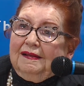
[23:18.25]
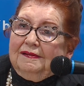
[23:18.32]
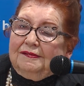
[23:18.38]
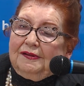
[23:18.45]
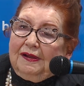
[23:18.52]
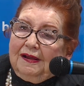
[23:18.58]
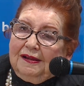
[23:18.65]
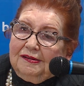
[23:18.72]

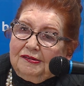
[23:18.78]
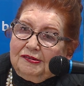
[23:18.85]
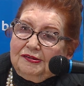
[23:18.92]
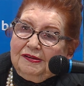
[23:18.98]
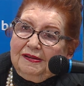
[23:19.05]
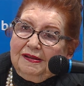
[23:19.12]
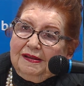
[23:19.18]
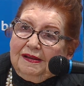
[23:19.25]
Tai
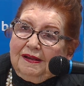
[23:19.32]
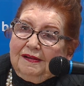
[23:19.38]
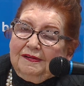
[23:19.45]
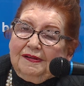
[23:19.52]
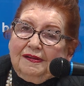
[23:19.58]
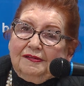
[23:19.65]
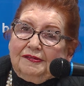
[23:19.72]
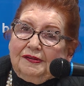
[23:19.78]
Chi. I
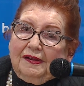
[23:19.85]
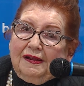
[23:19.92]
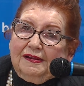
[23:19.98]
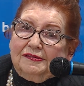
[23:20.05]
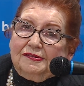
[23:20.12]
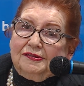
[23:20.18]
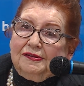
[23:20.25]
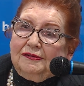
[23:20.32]
did Tai
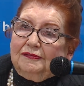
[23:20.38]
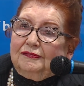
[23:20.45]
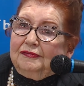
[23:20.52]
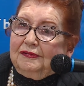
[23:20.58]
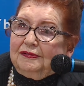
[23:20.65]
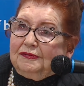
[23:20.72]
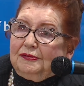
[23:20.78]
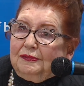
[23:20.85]
Chi
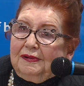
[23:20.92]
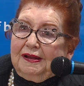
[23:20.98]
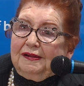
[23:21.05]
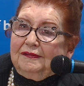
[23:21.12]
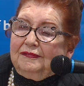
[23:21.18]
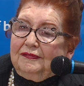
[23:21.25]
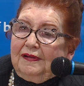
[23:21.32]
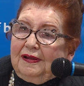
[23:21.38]
for
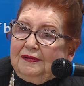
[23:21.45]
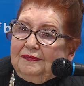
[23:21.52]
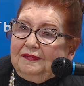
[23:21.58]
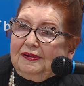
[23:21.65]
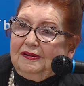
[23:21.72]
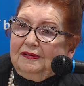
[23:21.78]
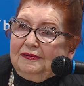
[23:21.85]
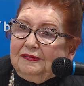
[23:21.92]
25
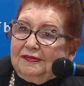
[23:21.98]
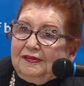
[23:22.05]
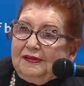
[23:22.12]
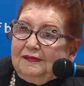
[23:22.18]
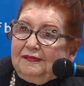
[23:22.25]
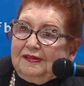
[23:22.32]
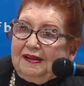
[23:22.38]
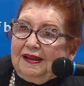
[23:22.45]
years
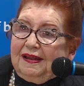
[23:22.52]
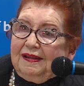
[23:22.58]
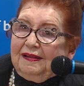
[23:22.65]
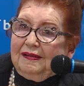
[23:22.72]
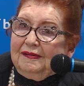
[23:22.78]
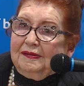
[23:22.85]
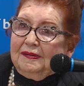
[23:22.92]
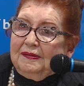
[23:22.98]
every day.